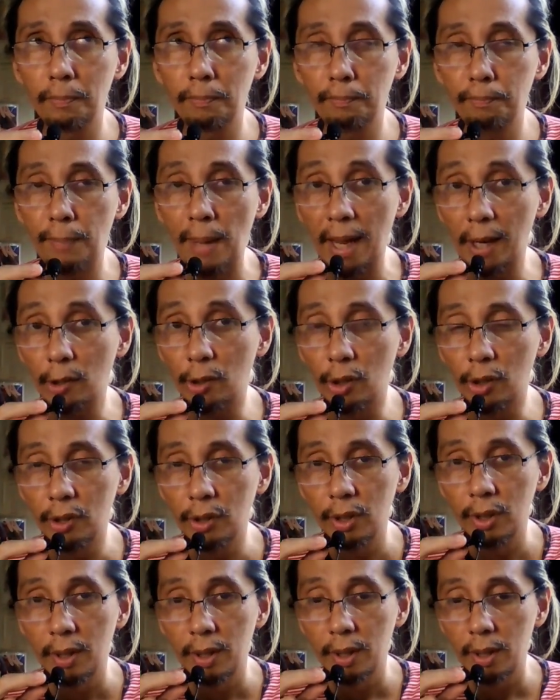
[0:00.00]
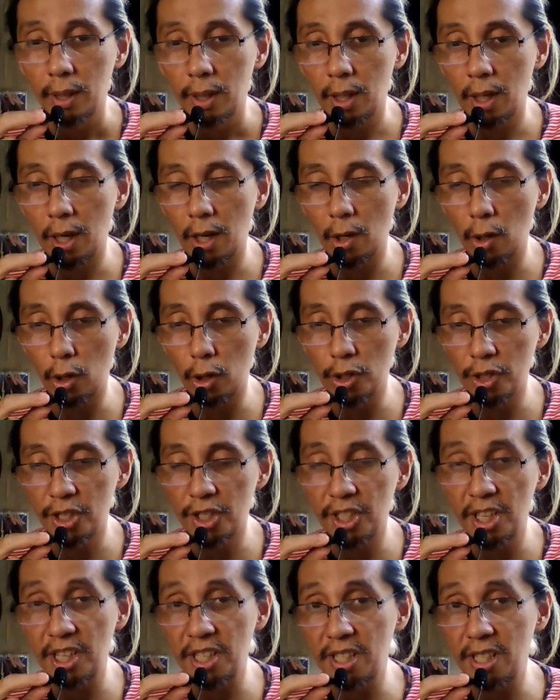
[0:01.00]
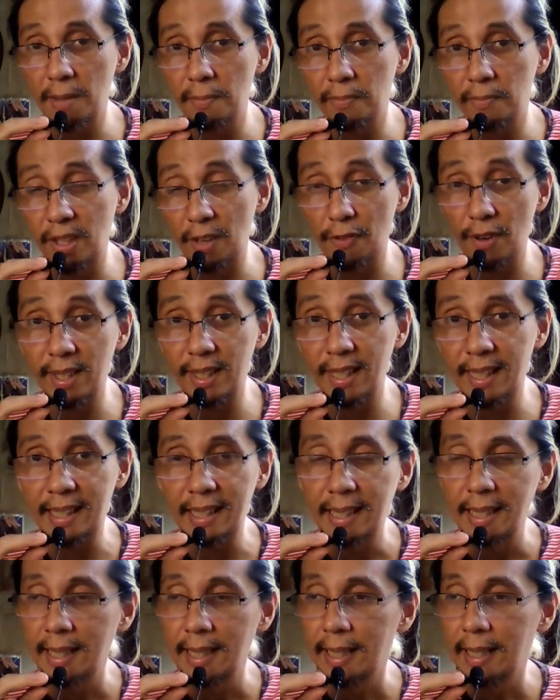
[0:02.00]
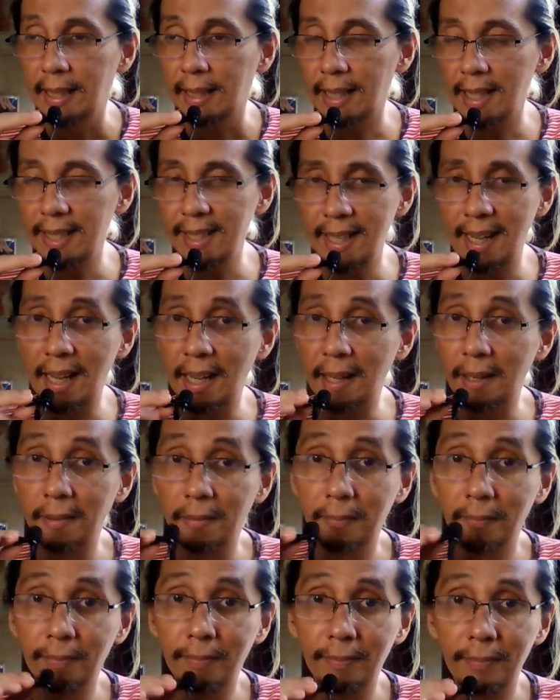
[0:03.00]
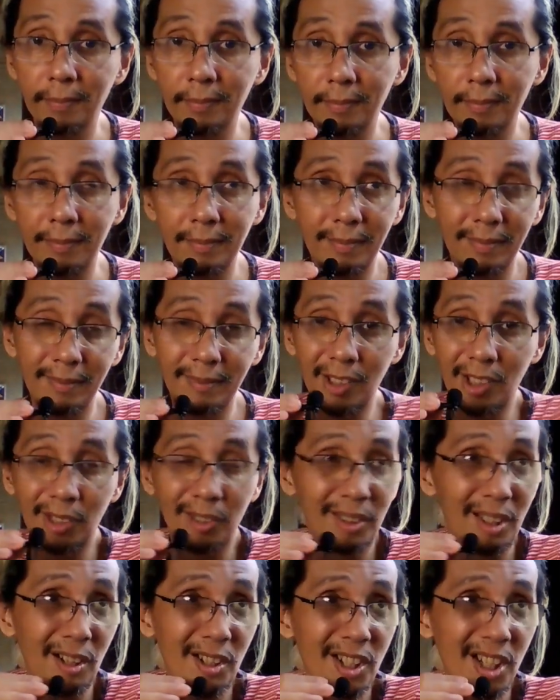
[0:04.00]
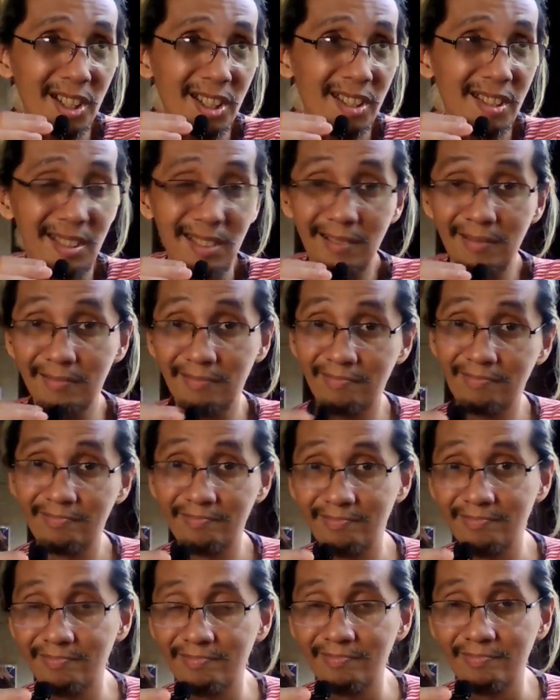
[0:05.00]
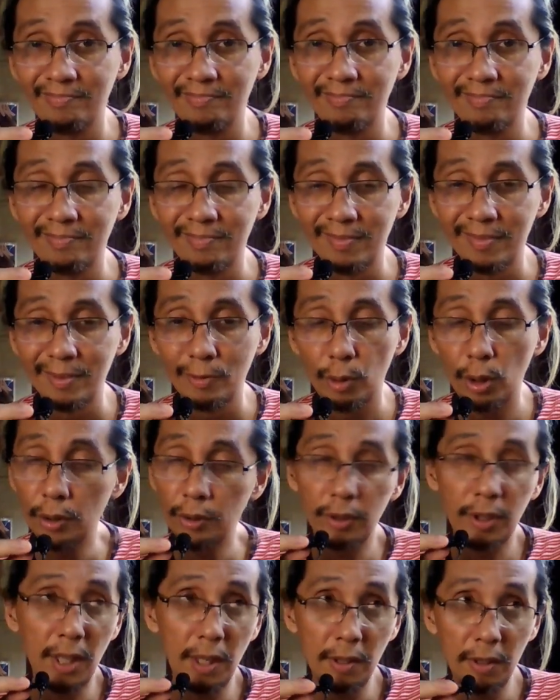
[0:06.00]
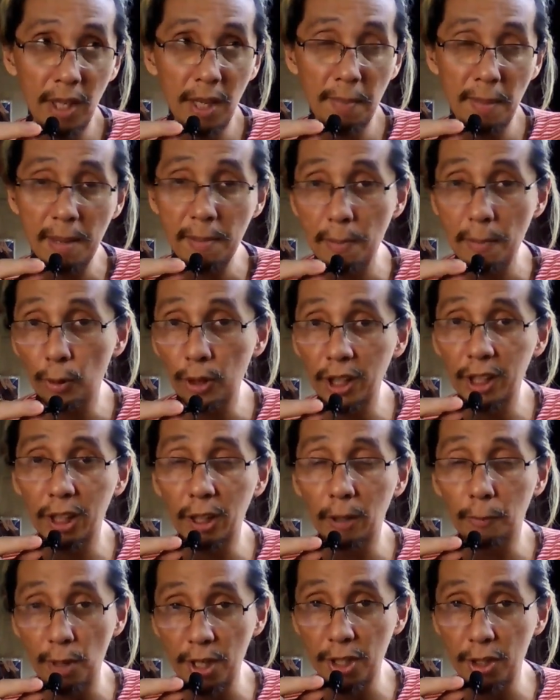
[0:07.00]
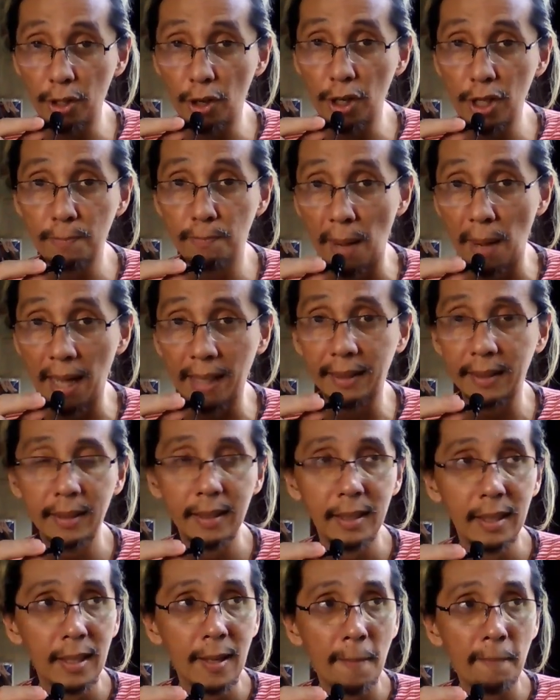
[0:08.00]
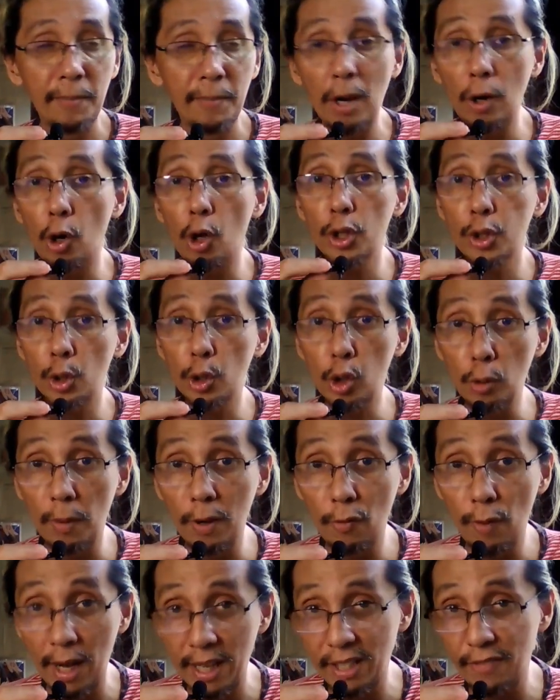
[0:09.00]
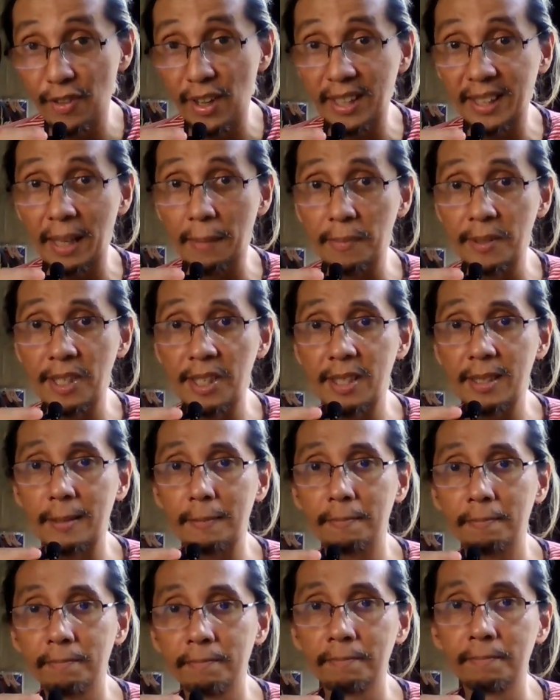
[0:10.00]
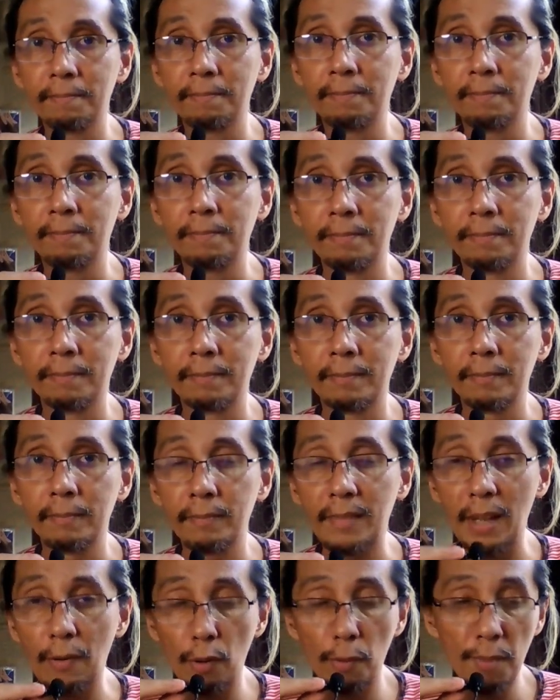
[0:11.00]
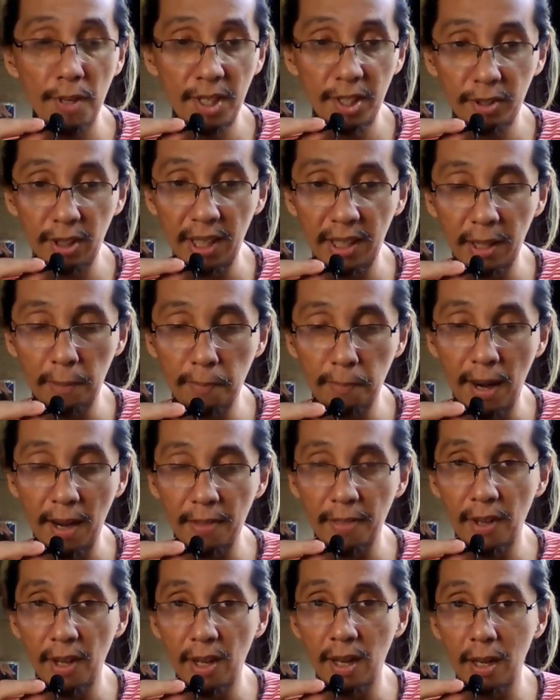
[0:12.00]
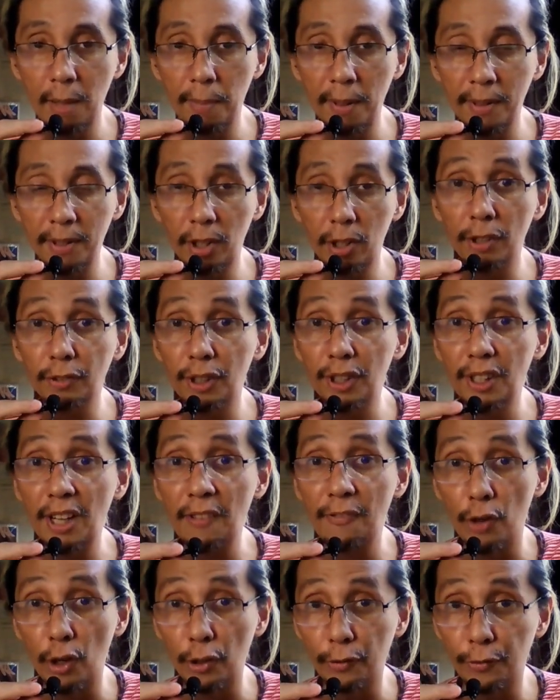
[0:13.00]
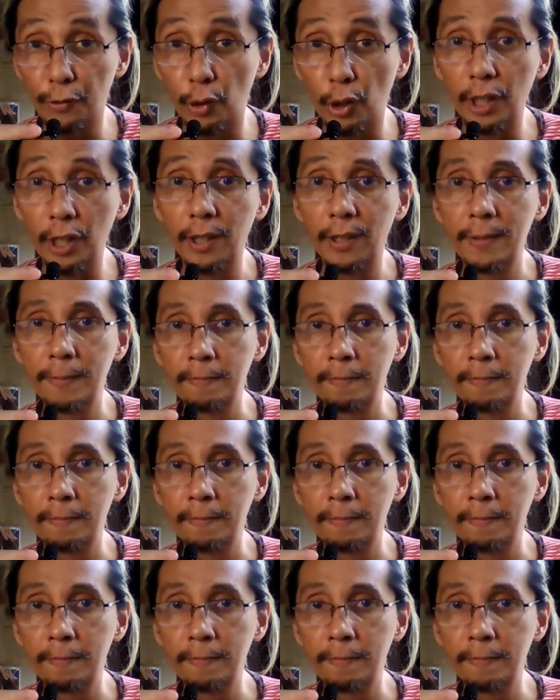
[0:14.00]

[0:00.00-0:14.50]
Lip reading: Pero, Ernst sees them differently. Kasi, they're just, well, they may be political prisoners, but they're also human rights victims. They were mistreated by the country they fought for.